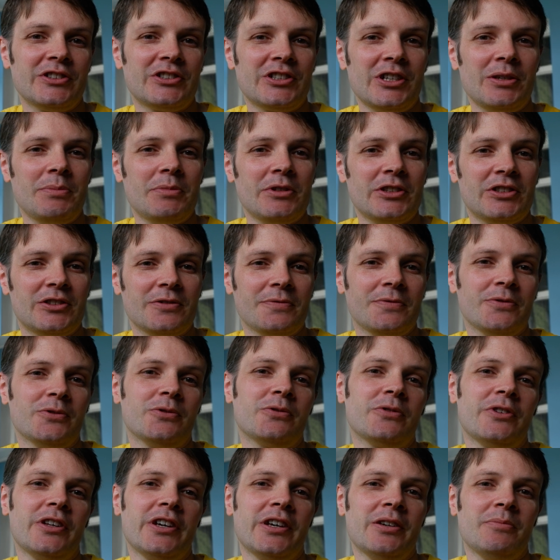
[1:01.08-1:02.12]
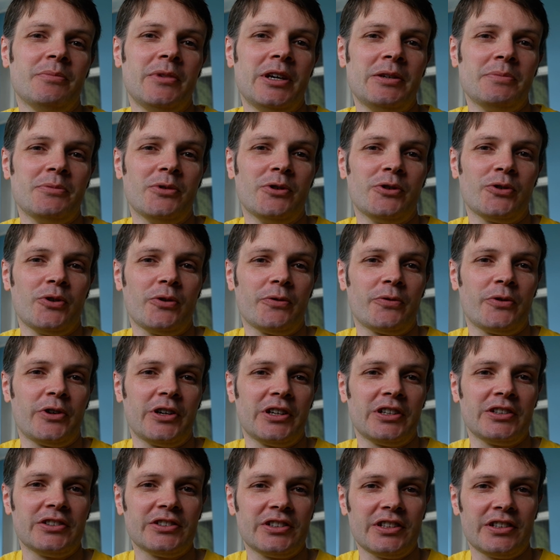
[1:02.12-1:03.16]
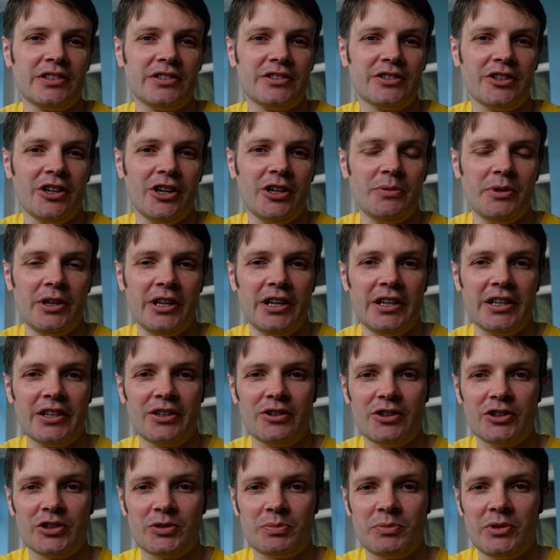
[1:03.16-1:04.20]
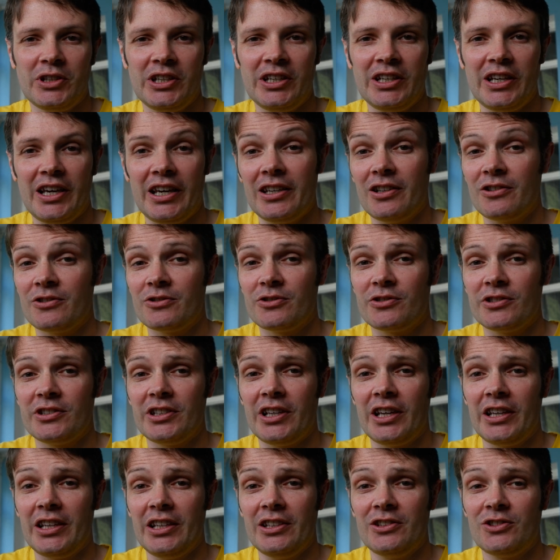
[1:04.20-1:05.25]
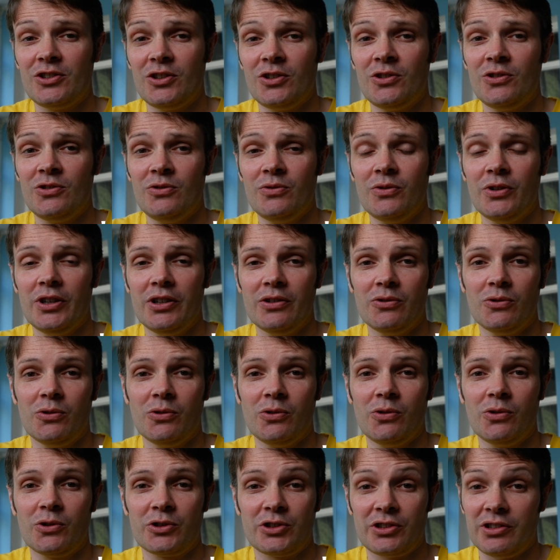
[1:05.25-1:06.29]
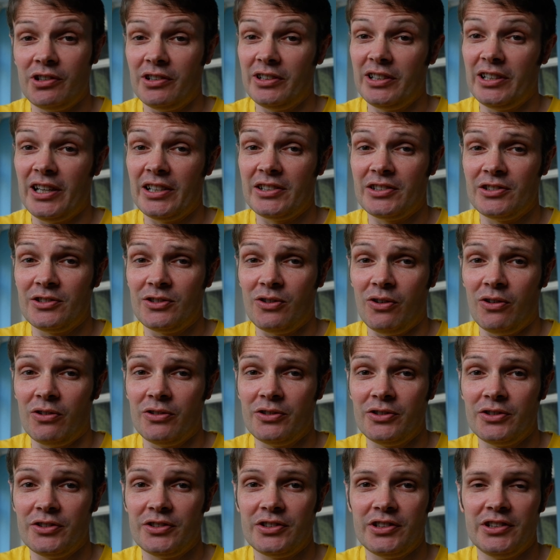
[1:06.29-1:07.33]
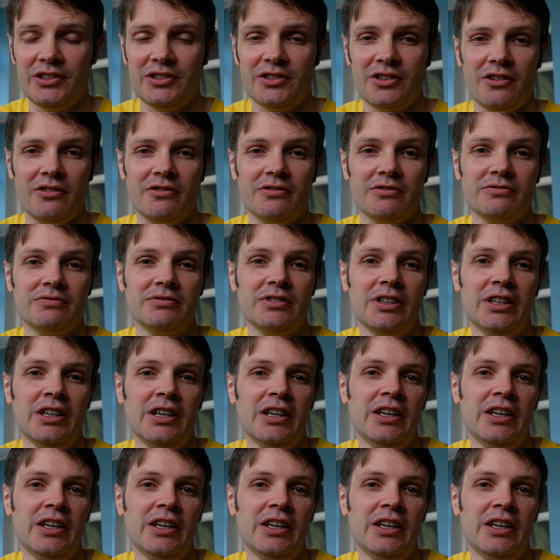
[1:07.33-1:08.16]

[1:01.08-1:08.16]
the cheapest of all their mainboard offerings at the time, and it cost me $882 or slightly less than dollars in total.